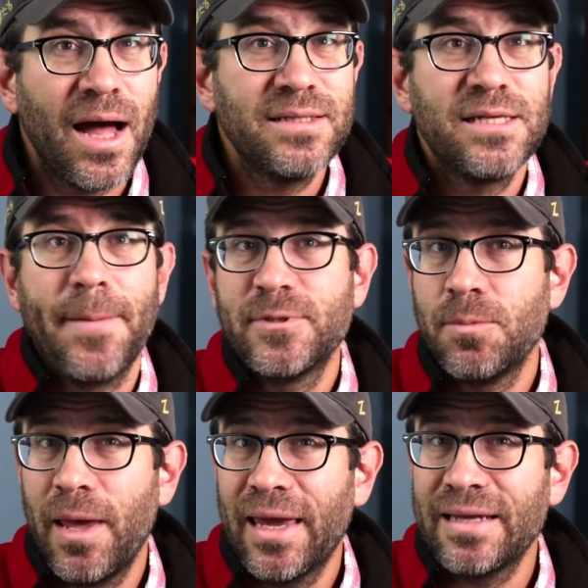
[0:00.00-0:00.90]
concepts
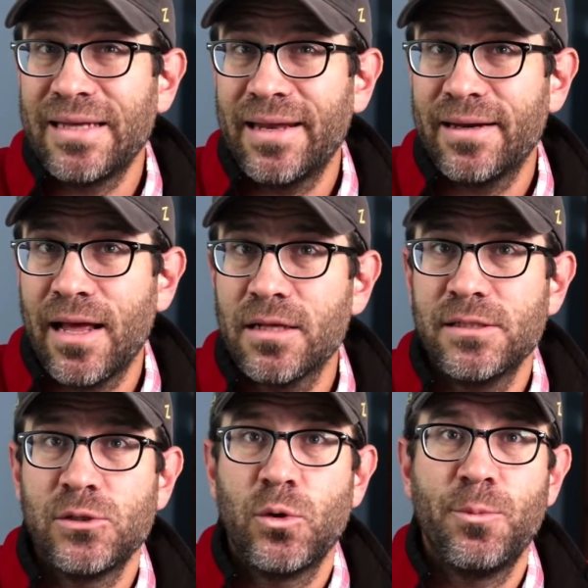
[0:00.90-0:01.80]
in making data
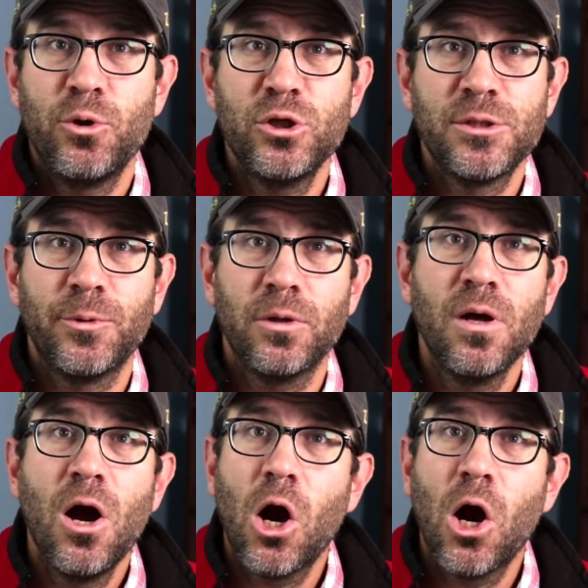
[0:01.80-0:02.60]
analyses reproducible